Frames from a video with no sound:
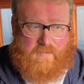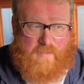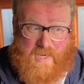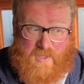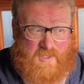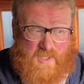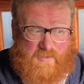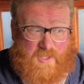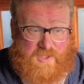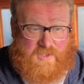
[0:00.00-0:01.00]
Main
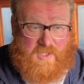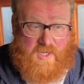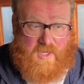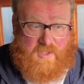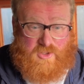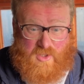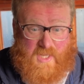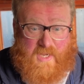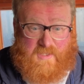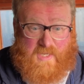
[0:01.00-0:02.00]
considerations are
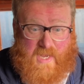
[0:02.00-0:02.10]
sunlight